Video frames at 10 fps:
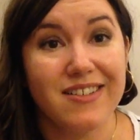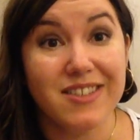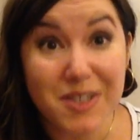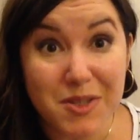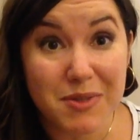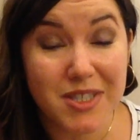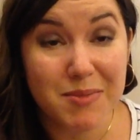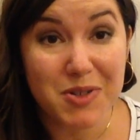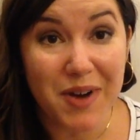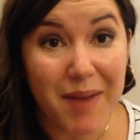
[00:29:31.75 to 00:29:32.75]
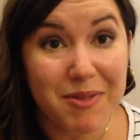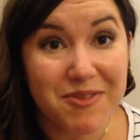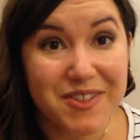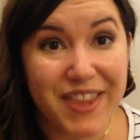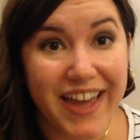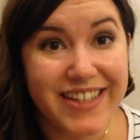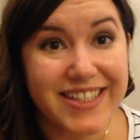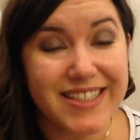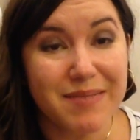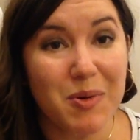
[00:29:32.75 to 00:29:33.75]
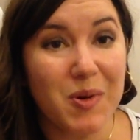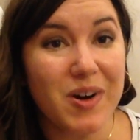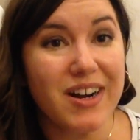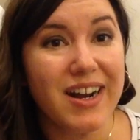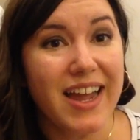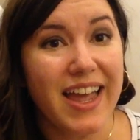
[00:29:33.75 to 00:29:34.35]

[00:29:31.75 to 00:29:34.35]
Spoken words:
to subscribe if you'd like to see more,